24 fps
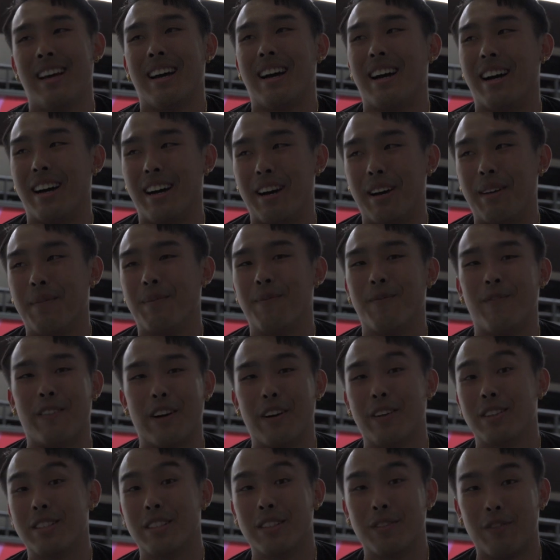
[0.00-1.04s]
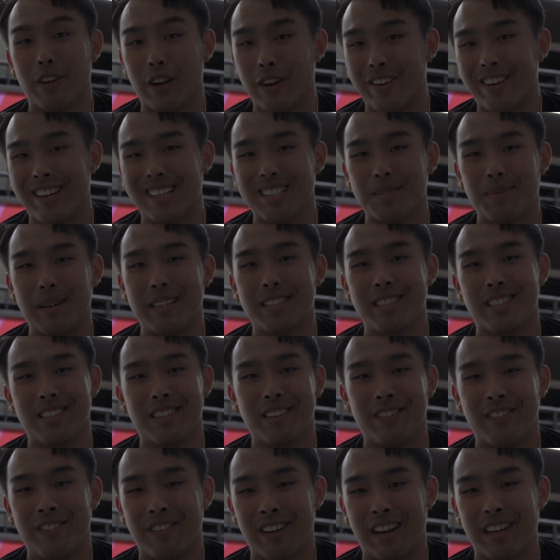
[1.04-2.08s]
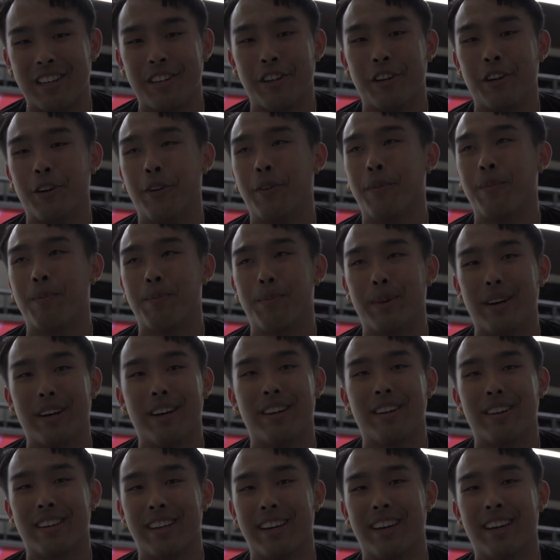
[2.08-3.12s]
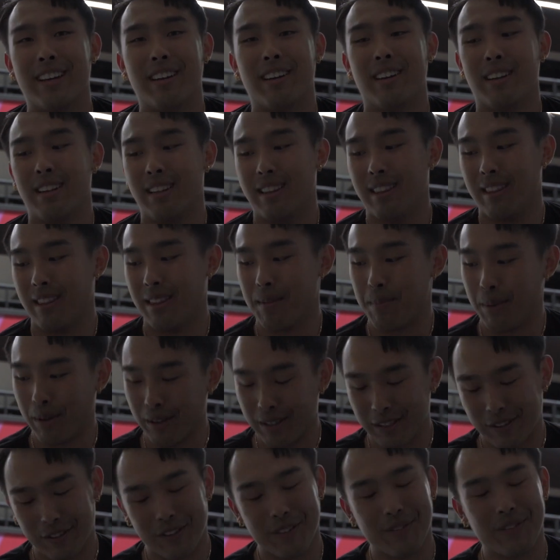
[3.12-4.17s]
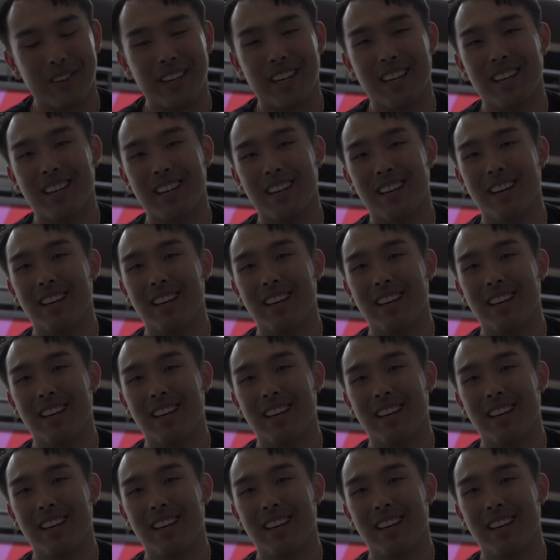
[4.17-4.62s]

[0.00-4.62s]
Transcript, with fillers: Um, Varis is very expensive, I know, but again, the build is for me.